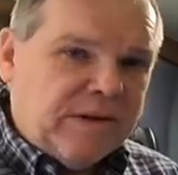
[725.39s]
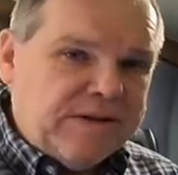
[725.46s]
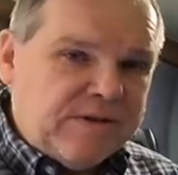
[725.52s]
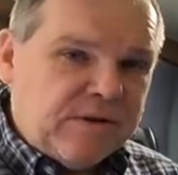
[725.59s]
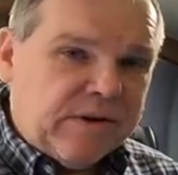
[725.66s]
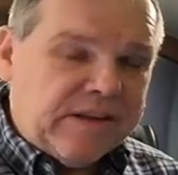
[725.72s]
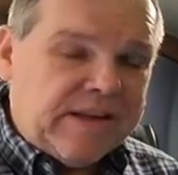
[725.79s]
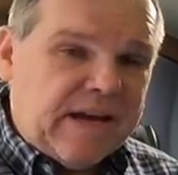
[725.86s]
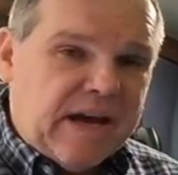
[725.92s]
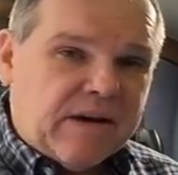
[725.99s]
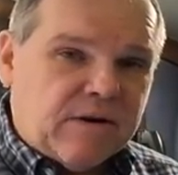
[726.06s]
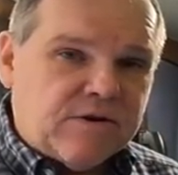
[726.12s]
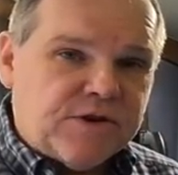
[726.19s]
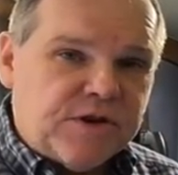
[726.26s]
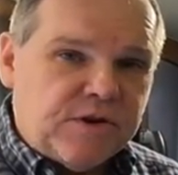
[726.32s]
let's look at the
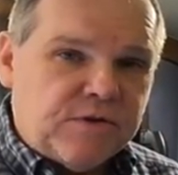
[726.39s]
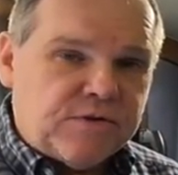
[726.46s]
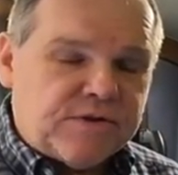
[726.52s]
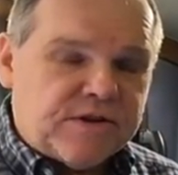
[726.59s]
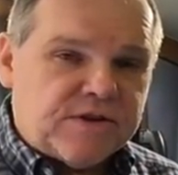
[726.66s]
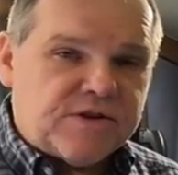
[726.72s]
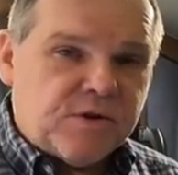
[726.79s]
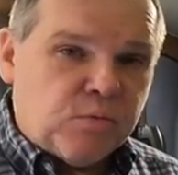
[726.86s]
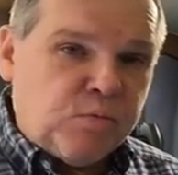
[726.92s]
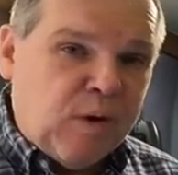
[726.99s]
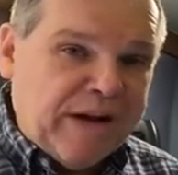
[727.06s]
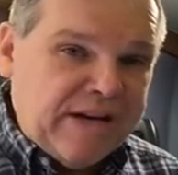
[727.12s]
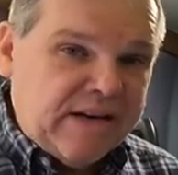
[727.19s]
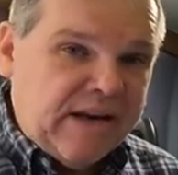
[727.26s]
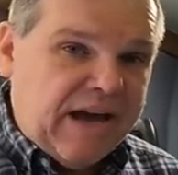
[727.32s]
energy usage. So
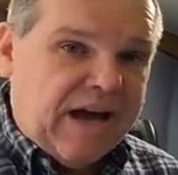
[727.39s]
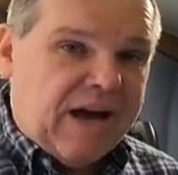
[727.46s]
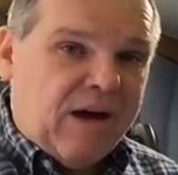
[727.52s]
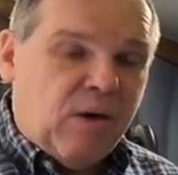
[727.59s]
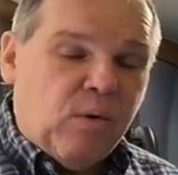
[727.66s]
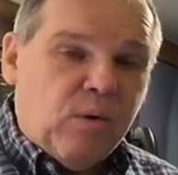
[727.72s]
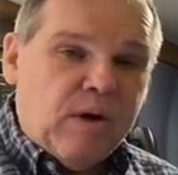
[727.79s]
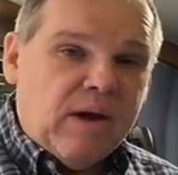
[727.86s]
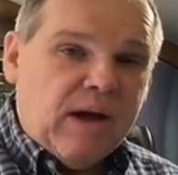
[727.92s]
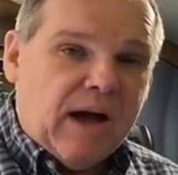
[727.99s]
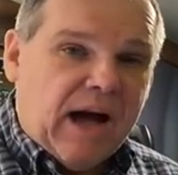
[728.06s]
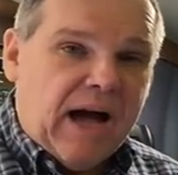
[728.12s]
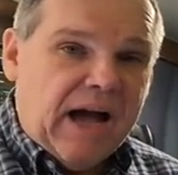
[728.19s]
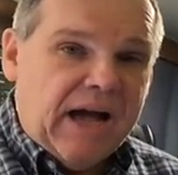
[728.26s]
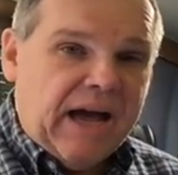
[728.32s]
right now,
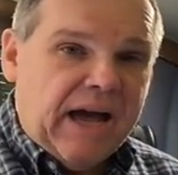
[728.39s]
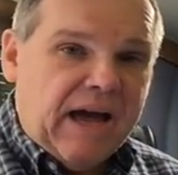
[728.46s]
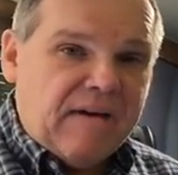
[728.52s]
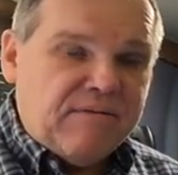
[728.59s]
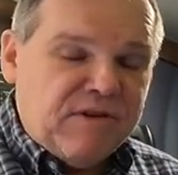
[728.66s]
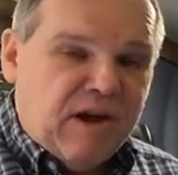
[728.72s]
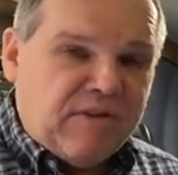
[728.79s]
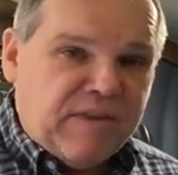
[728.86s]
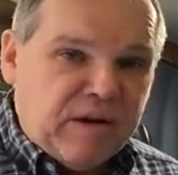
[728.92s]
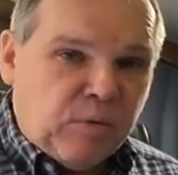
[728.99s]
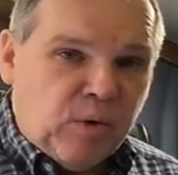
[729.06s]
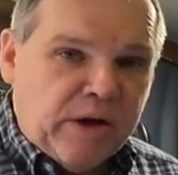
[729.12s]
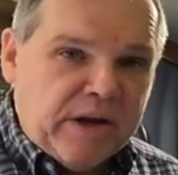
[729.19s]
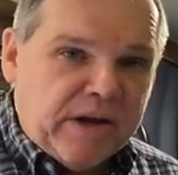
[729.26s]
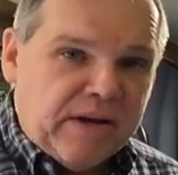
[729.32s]
I have nothing
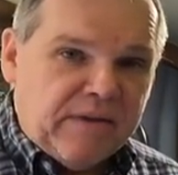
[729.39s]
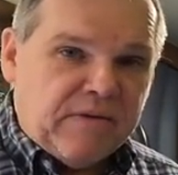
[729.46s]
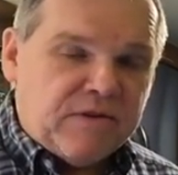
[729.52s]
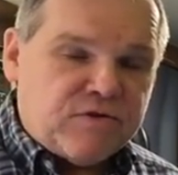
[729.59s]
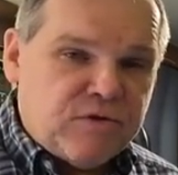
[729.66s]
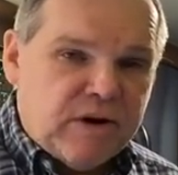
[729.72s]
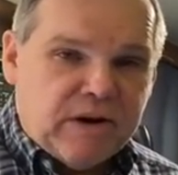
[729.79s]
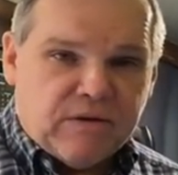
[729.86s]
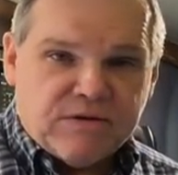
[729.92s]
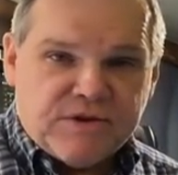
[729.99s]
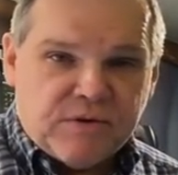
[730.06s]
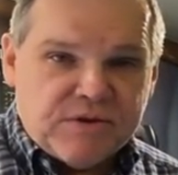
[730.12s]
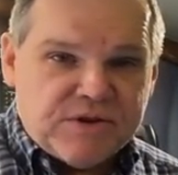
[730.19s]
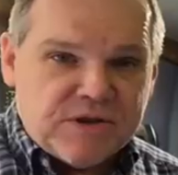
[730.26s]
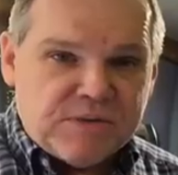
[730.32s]
running in the trailer.
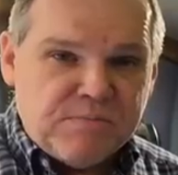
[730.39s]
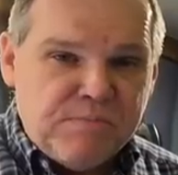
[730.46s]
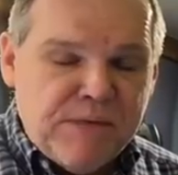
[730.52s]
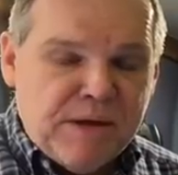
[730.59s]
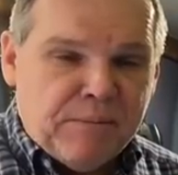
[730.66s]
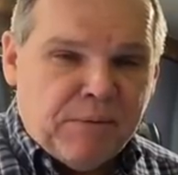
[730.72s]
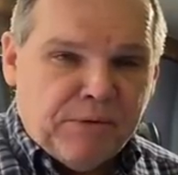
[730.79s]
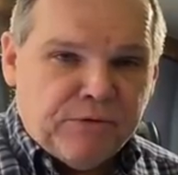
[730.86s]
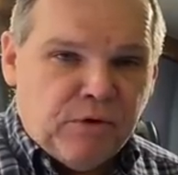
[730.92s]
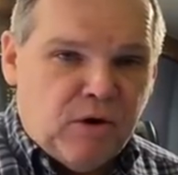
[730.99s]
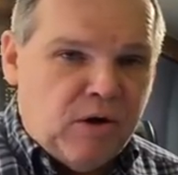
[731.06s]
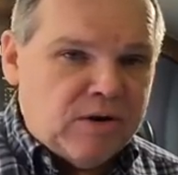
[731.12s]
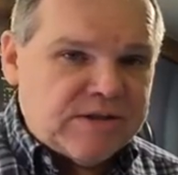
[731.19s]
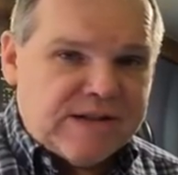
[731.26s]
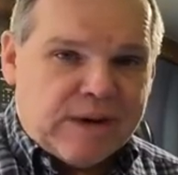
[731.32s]
So it's just minimal
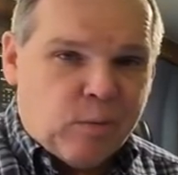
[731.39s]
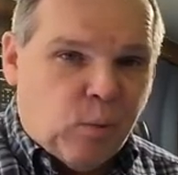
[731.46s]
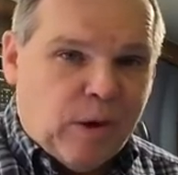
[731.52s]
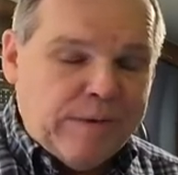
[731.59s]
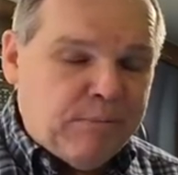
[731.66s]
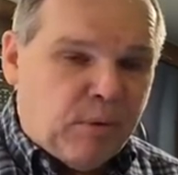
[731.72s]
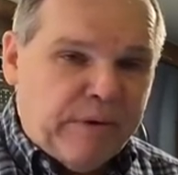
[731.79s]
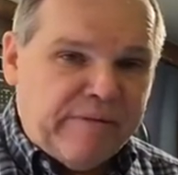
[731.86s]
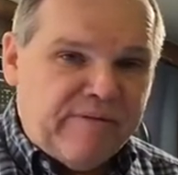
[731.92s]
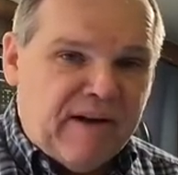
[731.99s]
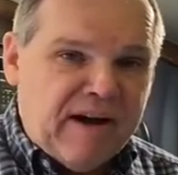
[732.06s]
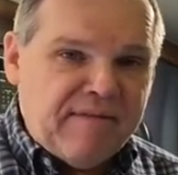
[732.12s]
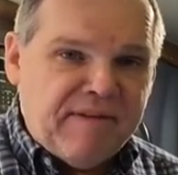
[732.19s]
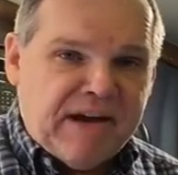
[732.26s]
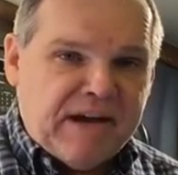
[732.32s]
draw. It's like
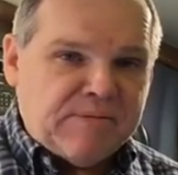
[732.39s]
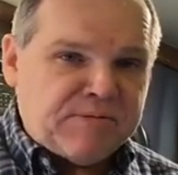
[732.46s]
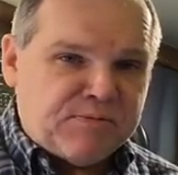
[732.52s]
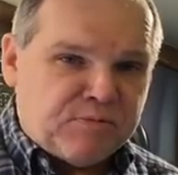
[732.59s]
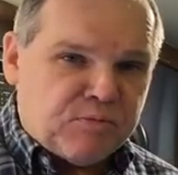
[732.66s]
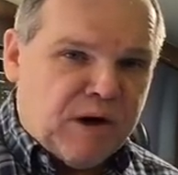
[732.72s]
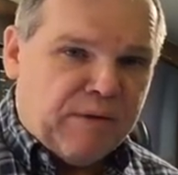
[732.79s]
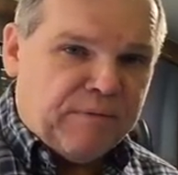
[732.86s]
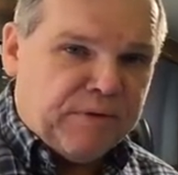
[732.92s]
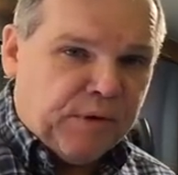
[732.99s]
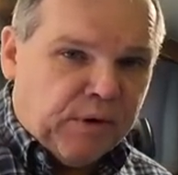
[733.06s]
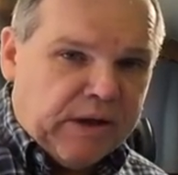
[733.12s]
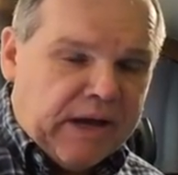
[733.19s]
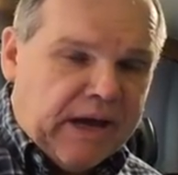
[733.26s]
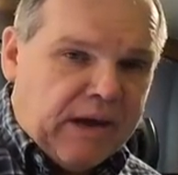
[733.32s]
1.5 amps, around
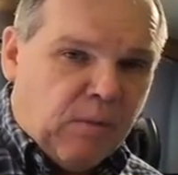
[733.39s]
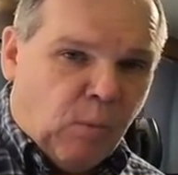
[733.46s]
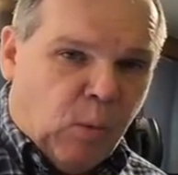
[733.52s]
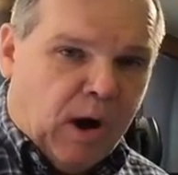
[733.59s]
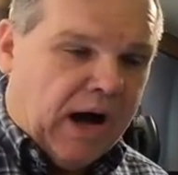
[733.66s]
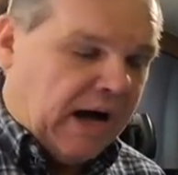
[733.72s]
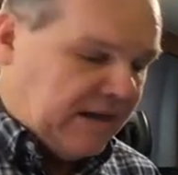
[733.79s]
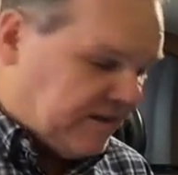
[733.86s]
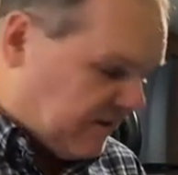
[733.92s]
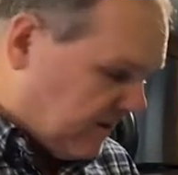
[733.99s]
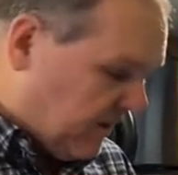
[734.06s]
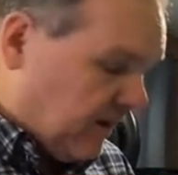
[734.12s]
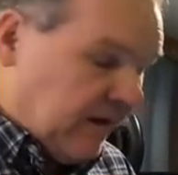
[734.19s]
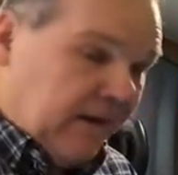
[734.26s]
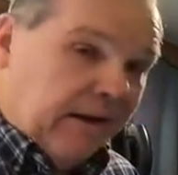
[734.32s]
38 watts.
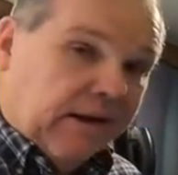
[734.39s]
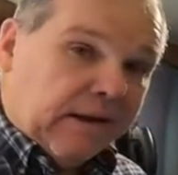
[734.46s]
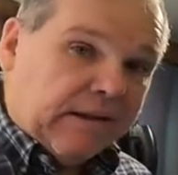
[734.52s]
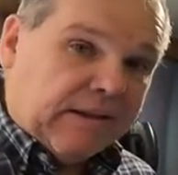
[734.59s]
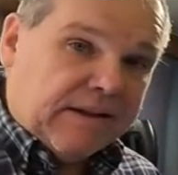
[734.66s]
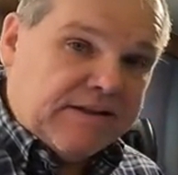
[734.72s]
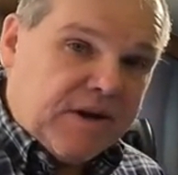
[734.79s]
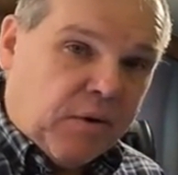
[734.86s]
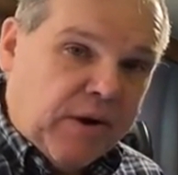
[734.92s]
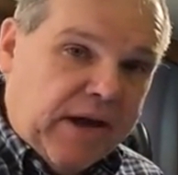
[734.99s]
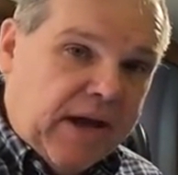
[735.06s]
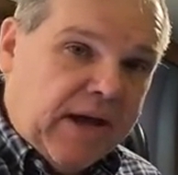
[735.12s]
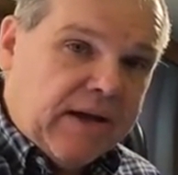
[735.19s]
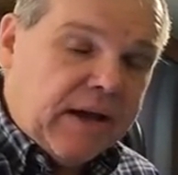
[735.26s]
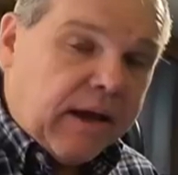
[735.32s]
Let's go
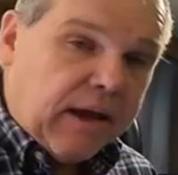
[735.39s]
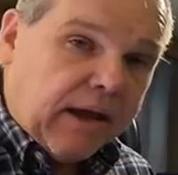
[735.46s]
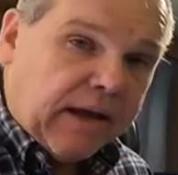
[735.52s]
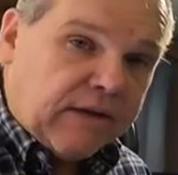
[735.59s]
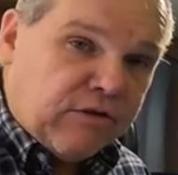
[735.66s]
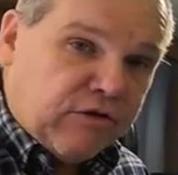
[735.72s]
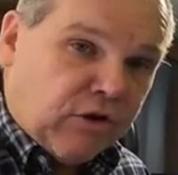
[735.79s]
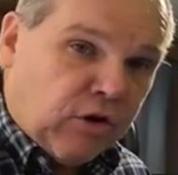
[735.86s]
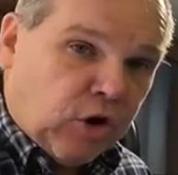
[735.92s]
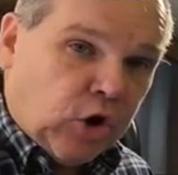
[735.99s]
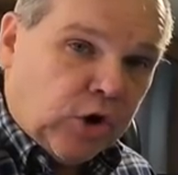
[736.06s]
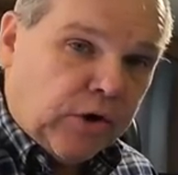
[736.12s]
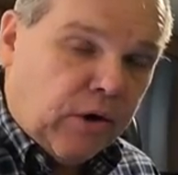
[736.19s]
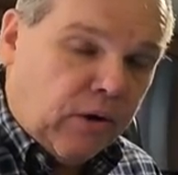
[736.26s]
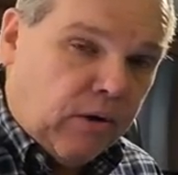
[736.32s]
ahead and
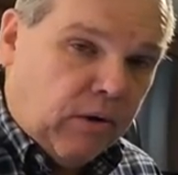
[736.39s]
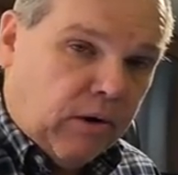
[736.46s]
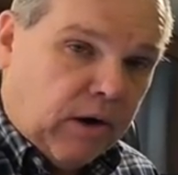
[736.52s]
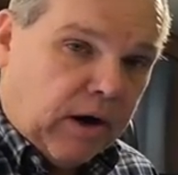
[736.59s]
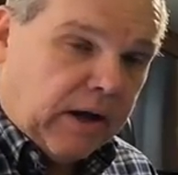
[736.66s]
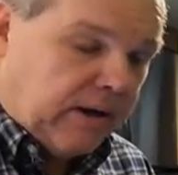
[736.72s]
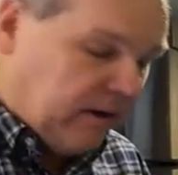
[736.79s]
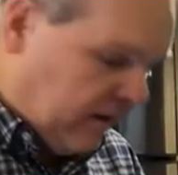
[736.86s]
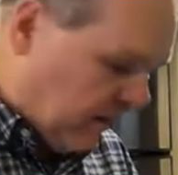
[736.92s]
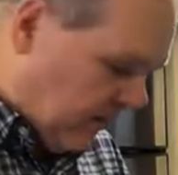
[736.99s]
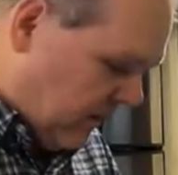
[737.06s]
turn on